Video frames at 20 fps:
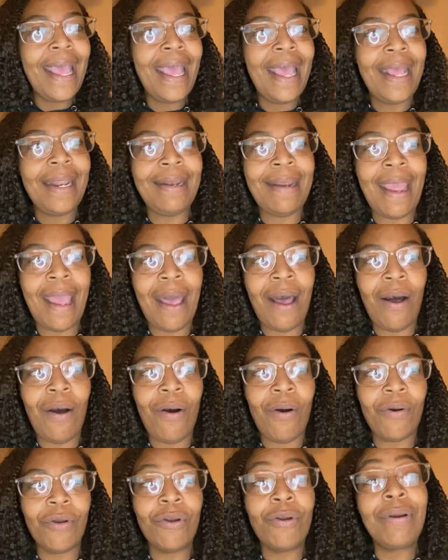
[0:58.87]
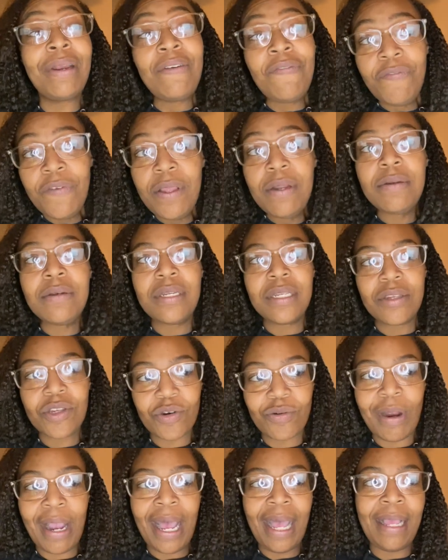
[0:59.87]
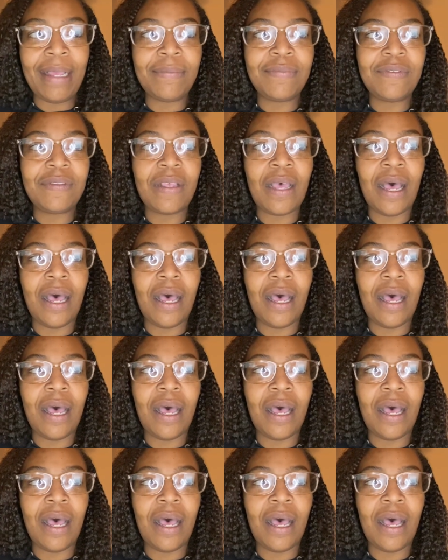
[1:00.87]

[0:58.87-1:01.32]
Now, Griffin describes